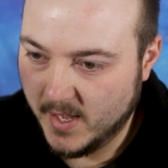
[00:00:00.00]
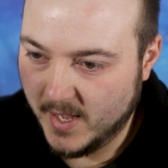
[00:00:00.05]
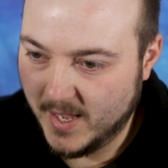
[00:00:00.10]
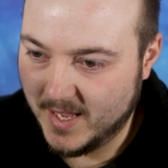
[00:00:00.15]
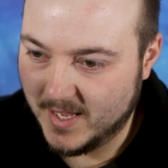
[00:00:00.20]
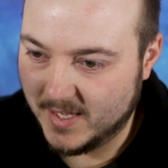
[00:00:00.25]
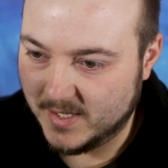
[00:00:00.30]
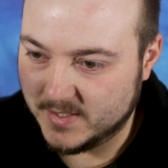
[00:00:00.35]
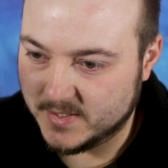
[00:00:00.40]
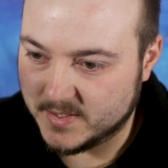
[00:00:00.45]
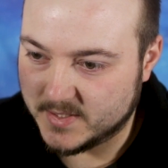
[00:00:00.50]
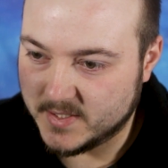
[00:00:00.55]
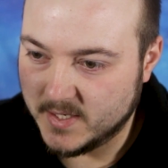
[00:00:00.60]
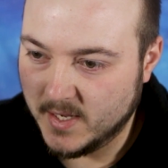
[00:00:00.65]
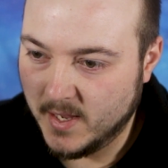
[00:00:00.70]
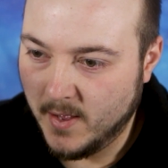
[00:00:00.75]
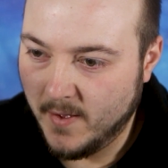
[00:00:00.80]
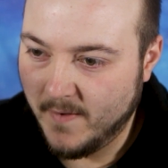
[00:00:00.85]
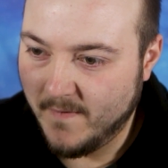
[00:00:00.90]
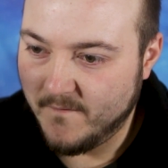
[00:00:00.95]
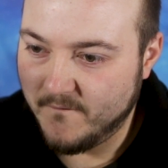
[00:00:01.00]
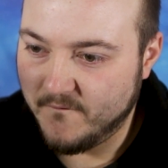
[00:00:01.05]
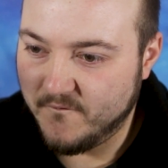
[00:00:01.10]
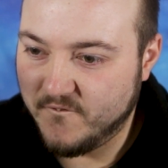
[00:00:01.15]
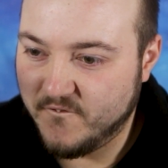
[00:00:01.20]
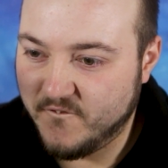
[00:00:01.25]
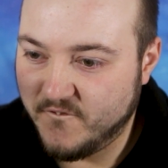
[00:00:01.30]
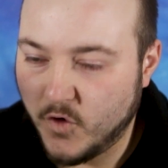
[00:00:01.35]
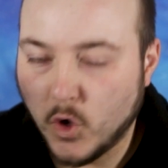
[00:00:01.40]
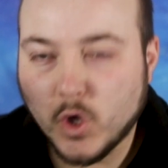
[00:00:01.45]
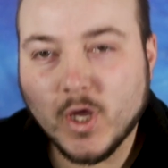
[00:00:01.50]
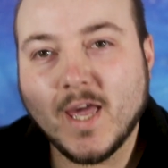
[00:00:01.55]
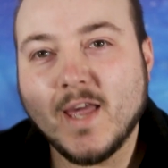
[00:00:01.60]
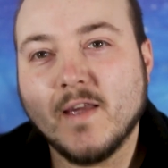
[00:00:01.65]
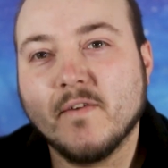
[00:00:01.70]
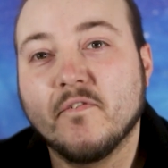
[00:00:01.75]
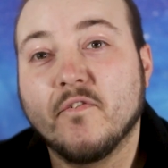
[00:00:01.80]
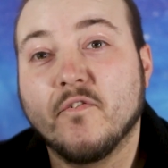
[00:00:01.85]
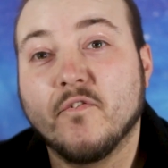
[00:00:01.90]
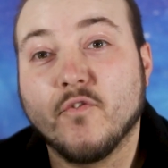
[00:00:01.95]
It is
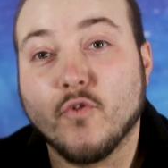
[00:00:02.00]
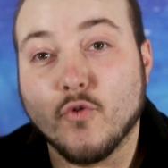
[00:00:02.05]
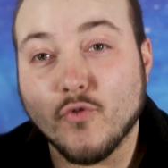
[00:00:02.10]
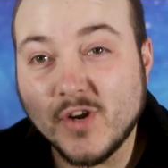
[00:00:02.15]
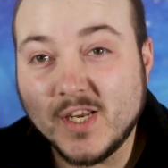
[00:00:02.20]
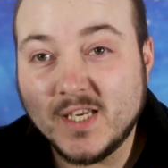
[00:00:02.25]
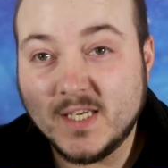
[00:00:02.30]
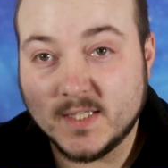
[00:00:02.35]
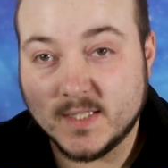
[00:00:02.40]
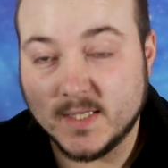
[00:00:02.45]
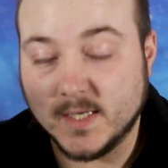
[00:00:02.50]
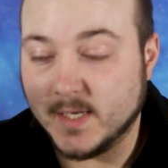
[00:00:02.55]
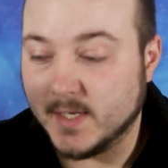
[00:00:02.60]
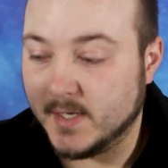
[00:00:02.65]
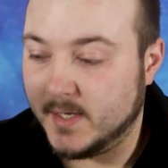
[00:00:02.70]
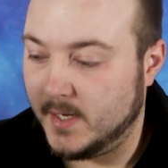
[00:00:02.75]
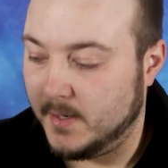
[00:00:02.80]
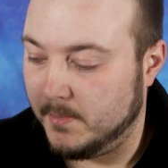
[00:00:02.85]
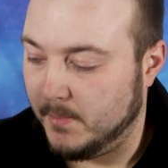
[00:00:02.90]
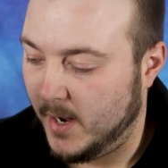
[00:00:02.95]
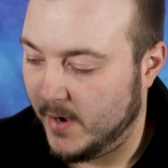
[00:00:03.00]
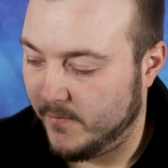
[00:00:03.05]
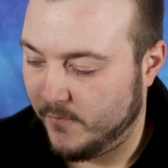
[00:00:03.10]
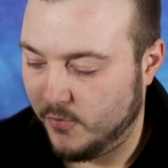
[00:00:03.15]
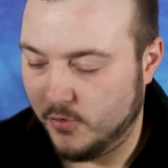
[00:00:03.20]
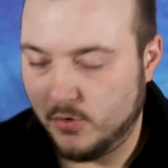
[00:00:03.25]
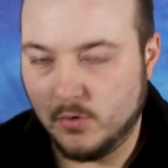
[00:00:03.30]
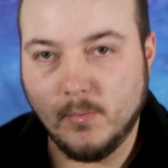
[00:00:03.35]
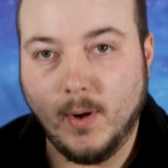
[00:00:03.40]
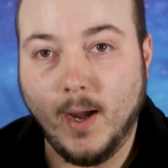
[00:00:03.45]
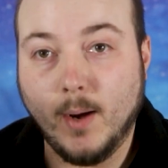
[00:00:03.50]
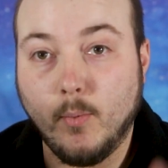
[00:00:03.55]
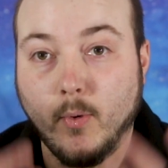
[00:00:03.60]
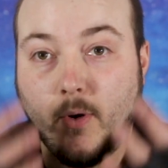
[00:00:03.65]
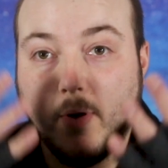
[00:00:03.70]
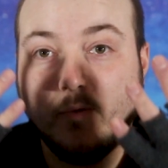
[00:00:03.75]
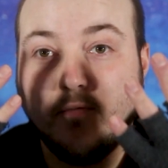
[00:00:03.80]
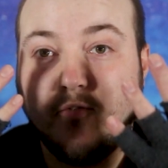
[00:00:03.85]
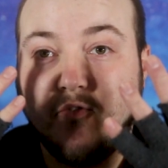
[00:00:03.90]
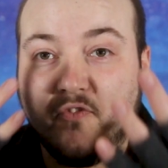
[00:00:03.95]
fucking freezing in my room. I'm
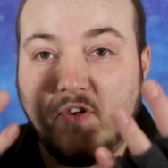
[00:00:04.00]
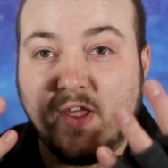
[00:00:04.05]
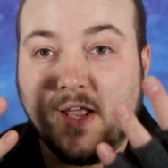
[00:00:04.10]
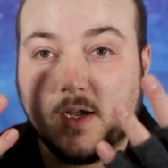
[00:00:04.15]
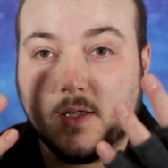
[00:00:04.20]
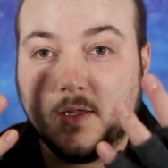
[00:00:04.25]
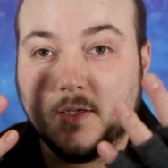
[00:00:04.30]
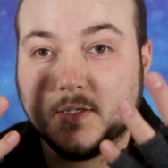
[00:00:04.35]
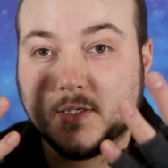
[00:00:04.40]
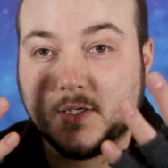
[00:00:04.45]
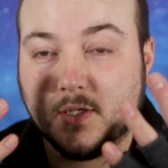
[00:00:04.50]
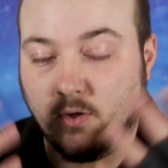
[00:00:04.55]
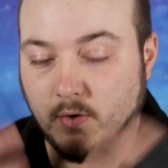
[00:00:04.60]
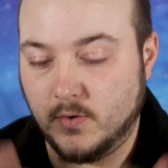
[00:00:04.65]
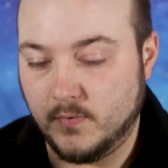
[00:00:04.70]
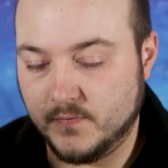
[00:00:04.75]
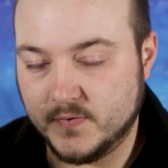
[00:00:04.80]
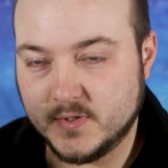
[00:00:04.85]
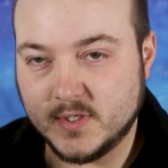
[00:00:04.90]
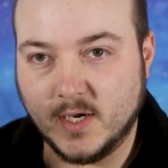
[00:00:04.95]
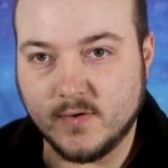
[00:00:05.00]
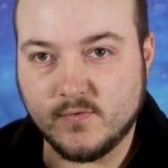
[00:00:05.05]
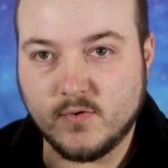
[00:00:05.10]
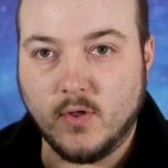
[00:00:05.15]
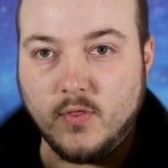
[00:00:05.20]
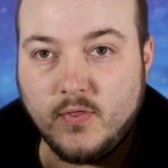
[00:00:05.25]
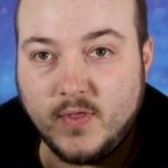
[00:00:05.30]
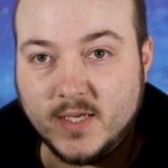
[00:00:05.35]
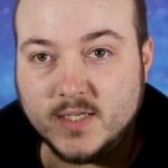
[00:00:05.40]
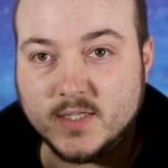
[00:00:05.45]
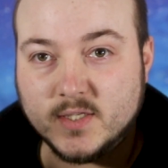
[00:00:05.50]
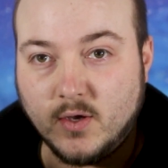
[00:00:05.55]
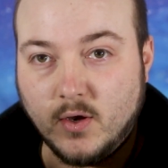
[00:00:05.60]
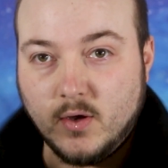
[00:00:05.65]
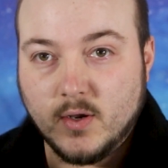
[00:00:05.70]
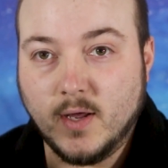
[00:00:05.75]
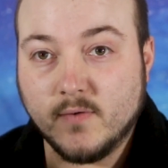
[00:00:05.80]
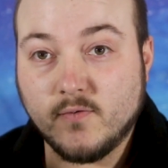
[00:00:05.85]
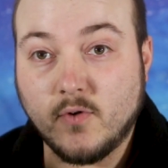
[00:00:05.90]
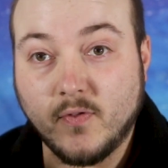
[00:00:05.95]
wearing fingerless gloves. I've got this
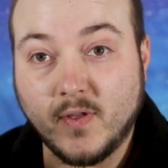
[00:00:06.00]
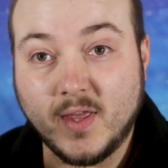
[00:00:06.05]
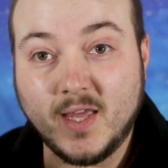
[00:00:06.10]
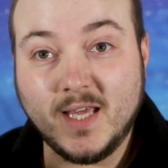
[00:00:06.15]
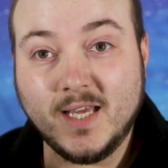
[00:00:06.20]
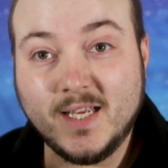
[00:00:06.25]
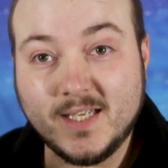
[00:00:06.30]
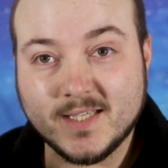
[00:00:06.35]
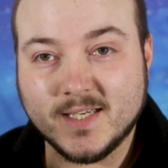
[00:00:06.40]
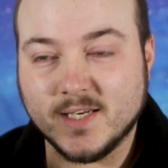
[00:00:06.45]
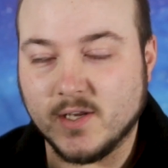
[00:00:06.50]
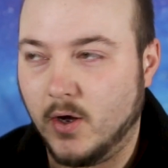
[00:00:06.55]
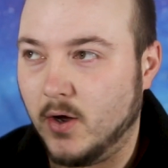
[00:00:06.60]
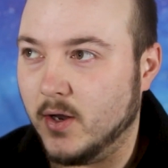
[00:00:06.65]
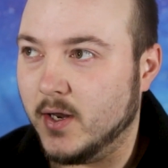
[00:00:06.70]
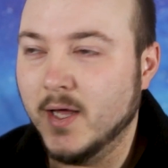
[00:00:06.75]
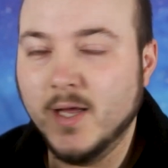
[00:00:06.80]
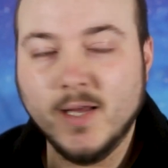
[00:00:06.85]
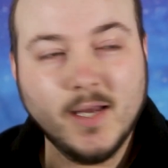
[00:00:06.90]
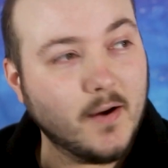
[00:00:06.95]
on. I've got the heating on.